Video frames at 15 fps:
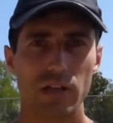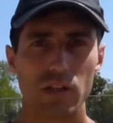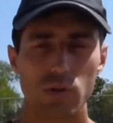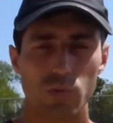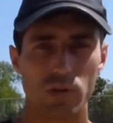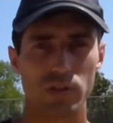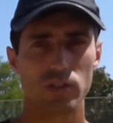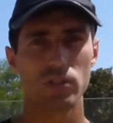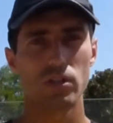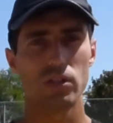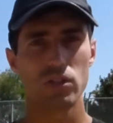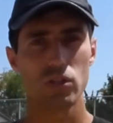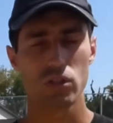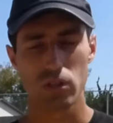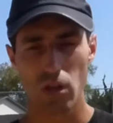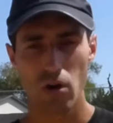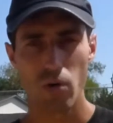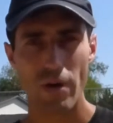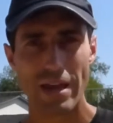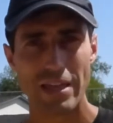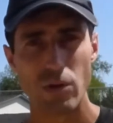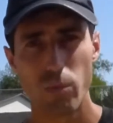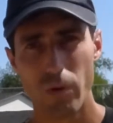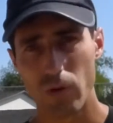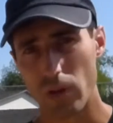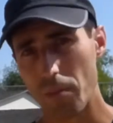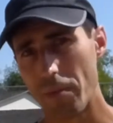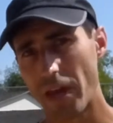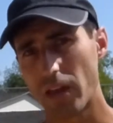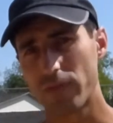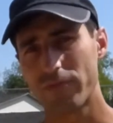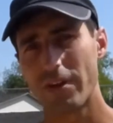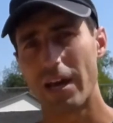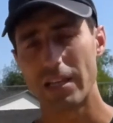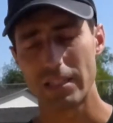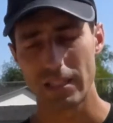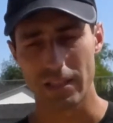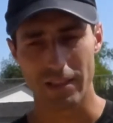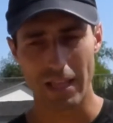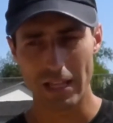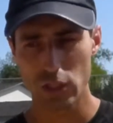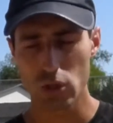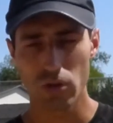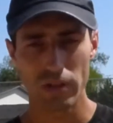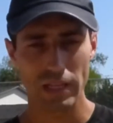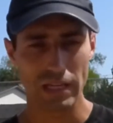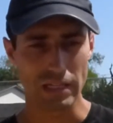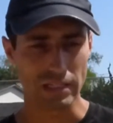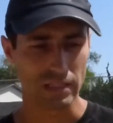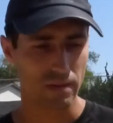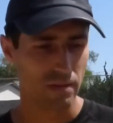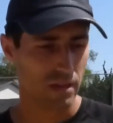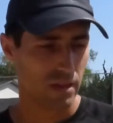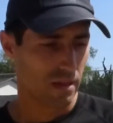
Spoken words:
You want to start slow, and you want to make it fast. That's all it is.